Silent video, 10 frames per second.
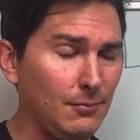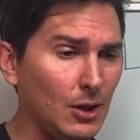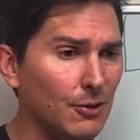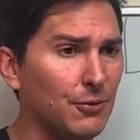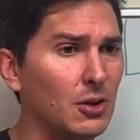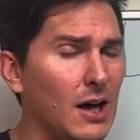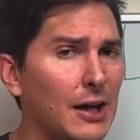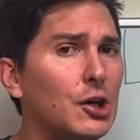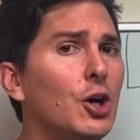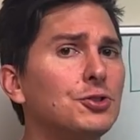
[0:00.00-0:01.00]
for a
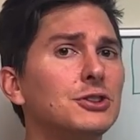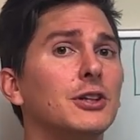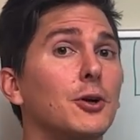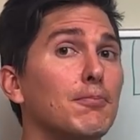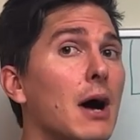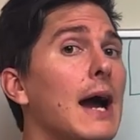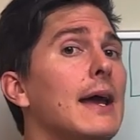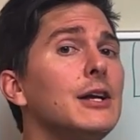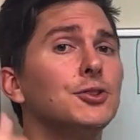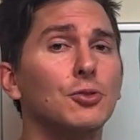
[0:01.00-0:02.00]
lot of coaches that are my
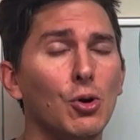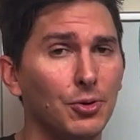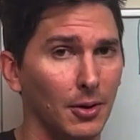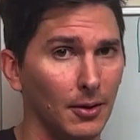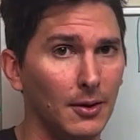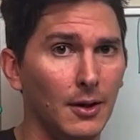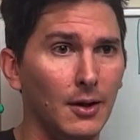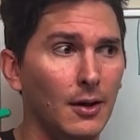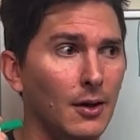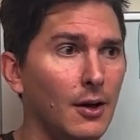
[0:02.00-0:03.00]
age or older,
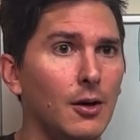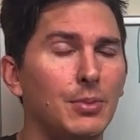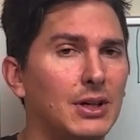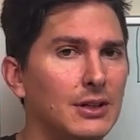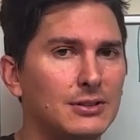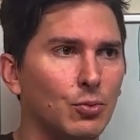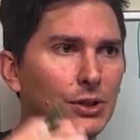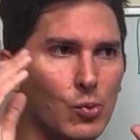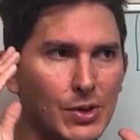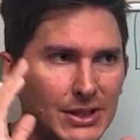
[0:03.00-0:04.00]
because
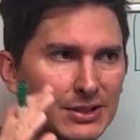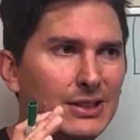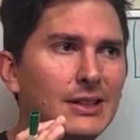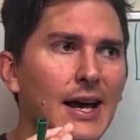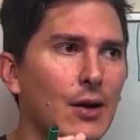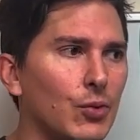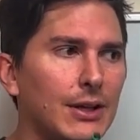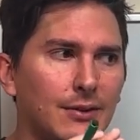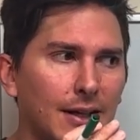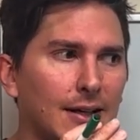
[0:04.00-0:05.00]
we see that and we
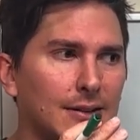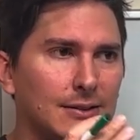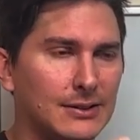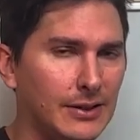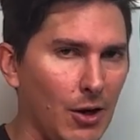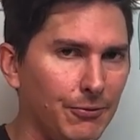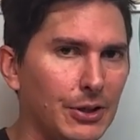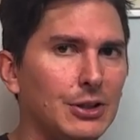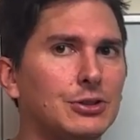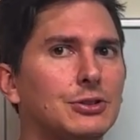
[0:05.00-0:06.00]
think
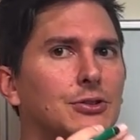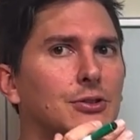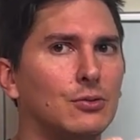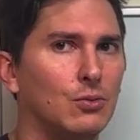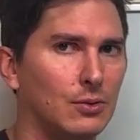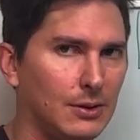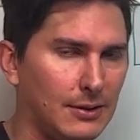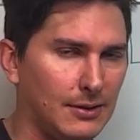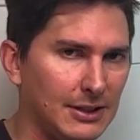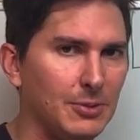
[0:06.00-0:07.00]
selfish,
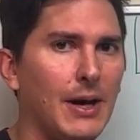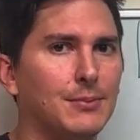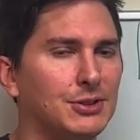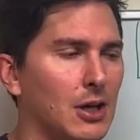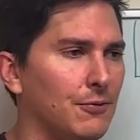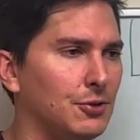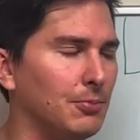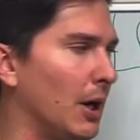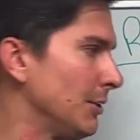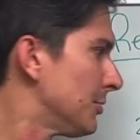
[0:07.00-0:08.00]
thinks about himself too
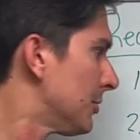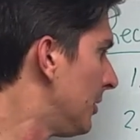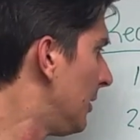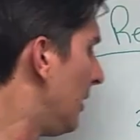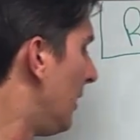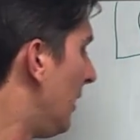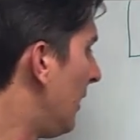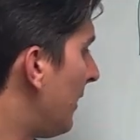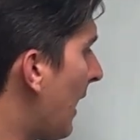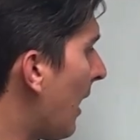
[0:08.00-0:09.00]
much.
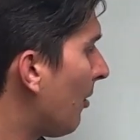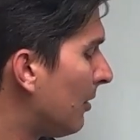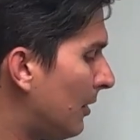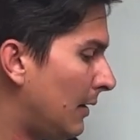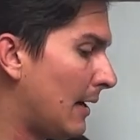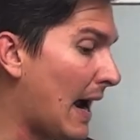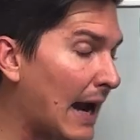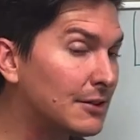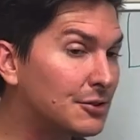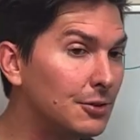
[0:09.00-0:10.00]
Now,
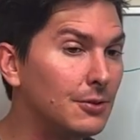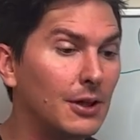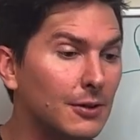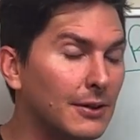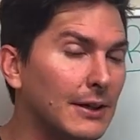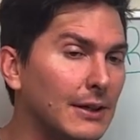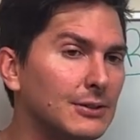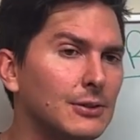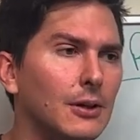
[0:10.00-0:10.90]
attitude, the other thing is,